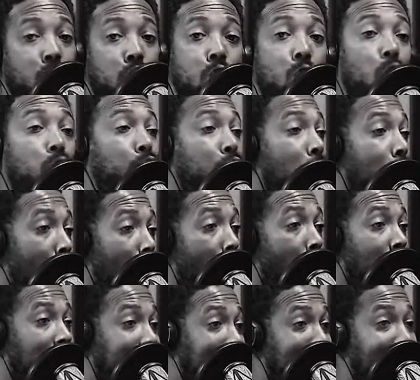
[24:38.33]
used the
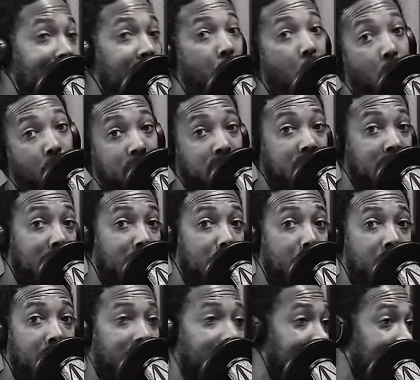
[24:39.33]
Moors to get over to the
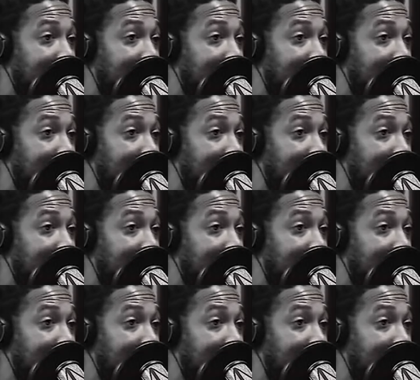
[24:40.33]
Americas